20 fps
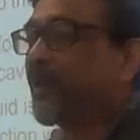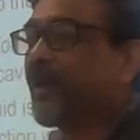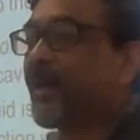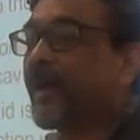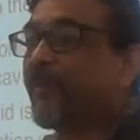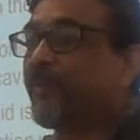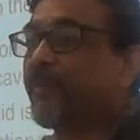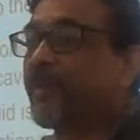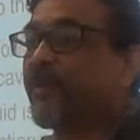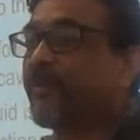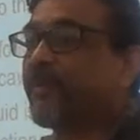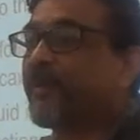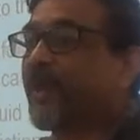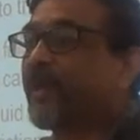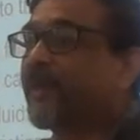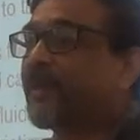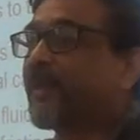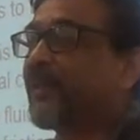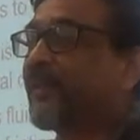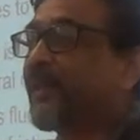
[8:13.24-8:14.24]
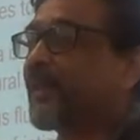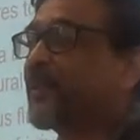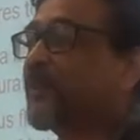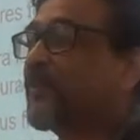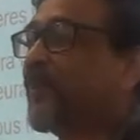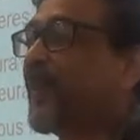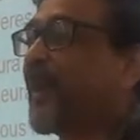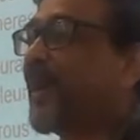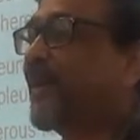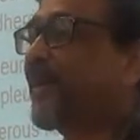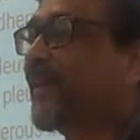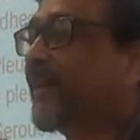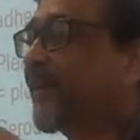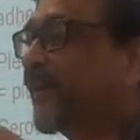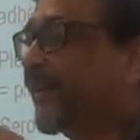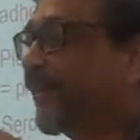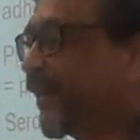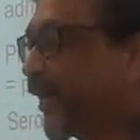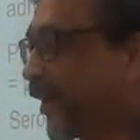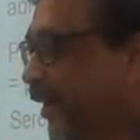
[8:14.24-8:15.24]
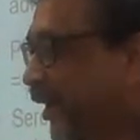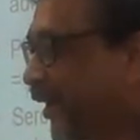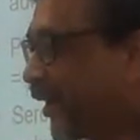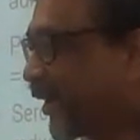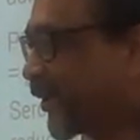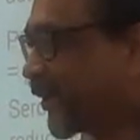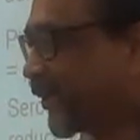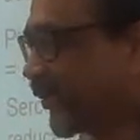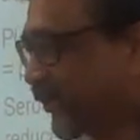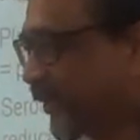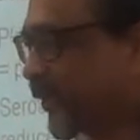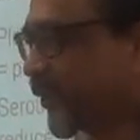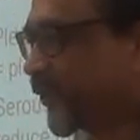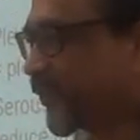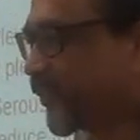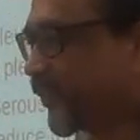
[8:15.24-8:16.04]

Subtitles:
will have difficulty in expanding the lung because